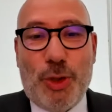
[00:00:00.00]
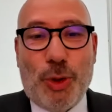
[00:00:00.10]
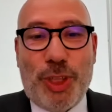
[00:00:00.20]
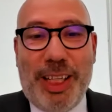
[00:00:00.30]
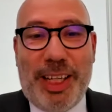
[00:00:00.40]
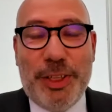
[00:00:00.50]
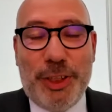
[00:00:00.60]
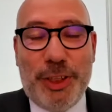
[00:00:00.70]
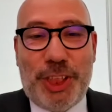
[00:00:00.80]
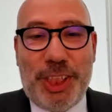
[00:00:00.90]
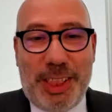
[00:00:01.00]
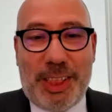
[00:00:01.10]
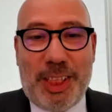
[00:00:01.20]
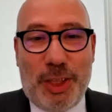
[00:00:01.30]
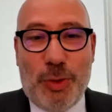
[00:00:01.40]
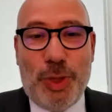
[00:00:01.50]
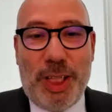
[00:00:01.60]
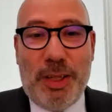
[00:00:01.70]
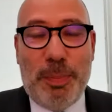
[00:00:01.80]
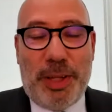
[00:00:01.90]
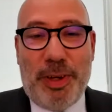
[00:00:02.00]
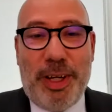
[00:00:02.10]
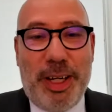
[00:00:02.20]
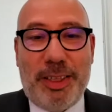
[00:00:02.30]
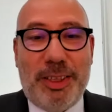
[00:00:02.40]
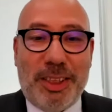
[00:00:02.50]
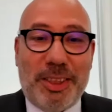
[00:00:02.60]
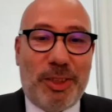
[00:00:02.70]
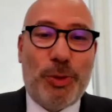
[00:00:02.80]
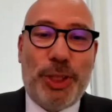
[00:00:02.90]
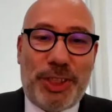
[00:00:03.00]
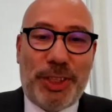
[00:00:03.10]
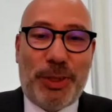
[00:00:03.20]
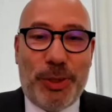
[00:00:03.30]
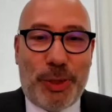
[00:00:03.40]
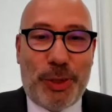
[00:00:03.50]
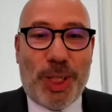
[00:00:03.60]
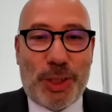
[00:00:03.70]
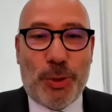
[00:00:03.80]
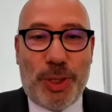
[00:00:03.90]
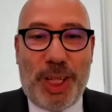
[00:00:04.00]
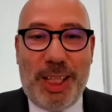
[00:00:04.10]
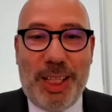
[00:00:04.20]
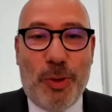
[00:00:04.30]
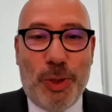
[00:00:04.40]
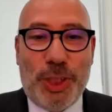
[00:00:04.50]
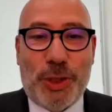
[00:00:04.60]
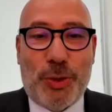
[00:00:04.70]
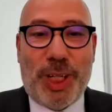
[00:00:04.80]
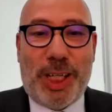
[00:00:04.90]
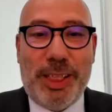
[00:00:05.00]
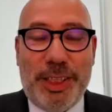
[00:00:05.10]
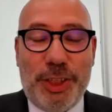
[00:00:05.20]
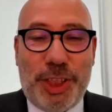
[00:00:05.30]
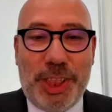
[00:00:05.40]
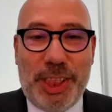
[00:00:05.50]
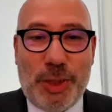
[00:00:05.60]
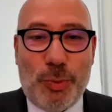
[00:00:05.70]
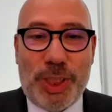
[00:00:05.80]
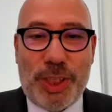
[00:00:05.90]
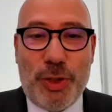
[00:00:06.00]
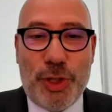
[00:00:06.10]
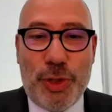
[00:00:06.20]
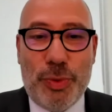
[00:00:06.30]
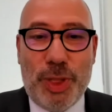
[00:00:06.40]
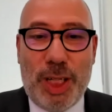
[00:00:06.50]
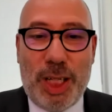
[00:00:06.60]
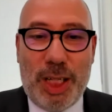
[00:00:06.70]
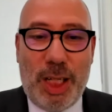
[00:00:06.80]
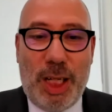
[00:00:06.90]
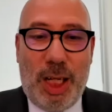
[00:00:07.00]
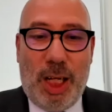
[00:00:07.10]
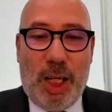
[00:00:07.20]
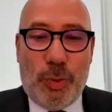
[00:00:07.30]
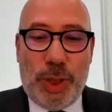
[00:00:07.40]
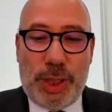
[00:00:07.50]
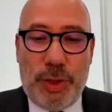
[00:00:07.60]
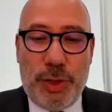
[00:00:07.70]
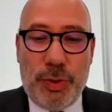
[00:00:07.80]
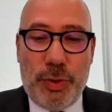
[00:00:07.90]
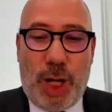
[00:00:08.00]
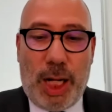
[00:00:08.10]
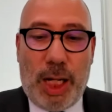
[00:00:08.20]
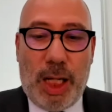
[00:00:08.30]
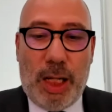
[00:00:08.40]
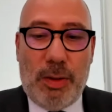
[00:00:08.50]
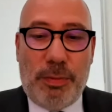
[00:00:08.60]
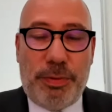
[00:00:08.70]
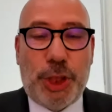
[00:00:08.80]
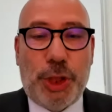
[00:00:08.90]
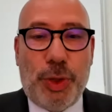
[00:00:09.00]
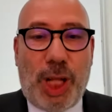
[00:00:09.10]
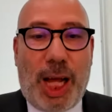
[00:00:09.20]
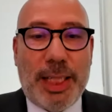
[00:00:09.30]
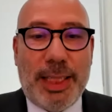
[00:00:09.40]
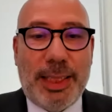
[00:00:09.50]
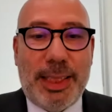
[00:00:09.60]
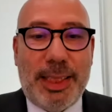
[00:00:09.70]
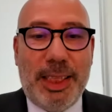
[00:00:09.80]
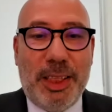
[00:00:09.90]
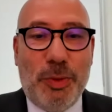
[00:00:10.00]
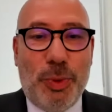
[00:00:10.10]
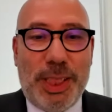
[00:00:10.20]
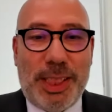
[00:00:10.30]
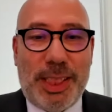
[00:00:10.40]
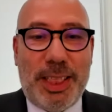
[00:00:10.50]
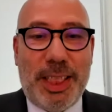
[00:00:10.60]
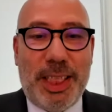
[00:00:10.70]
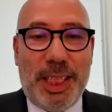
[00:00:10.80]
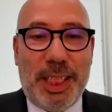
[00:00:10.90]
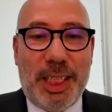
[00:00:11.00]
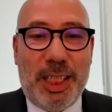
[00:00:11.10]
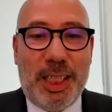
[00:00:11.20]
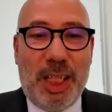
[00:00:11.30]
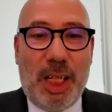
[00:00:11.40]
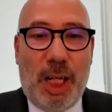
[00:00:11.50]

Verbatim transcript: Total Energies will be there. Two years ago, it was Total. Now it's Total Energies with the new with the new uh, visual identity, with the uh,